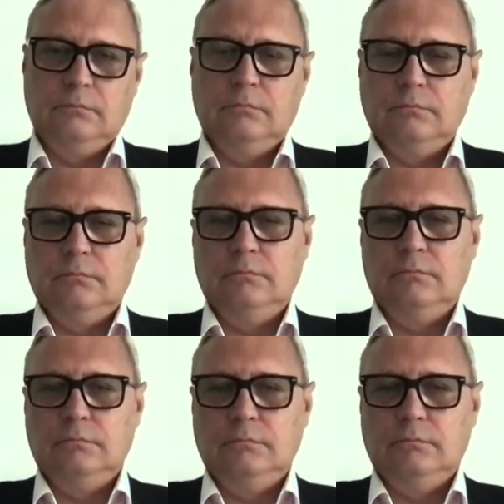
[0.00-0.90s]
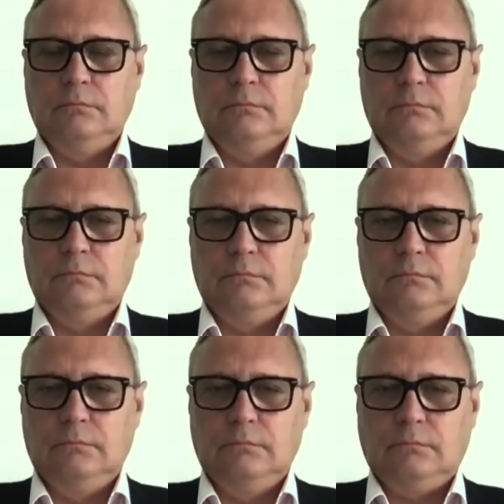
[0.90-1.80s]

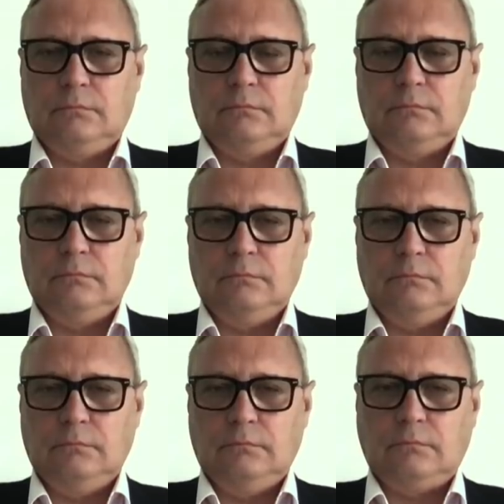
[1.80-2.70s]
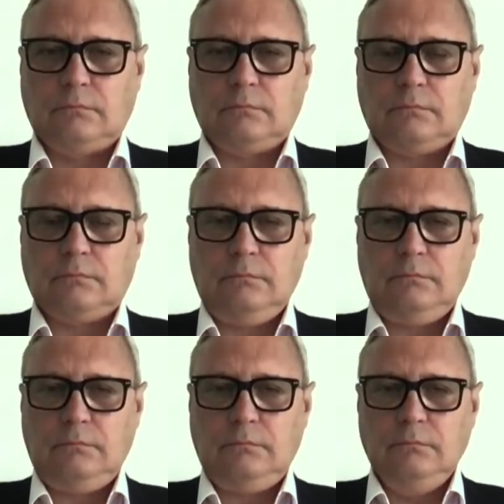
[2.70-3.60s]

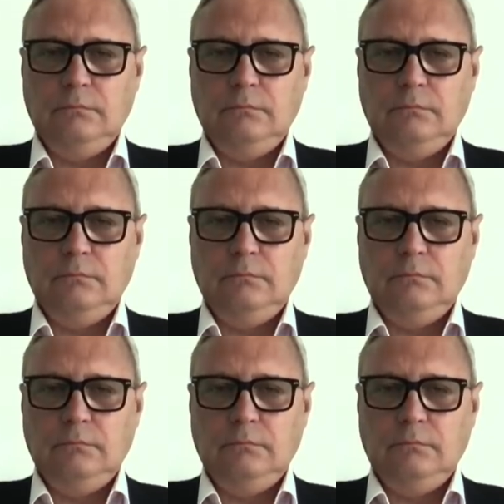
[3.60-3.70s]
The person shown says nothing.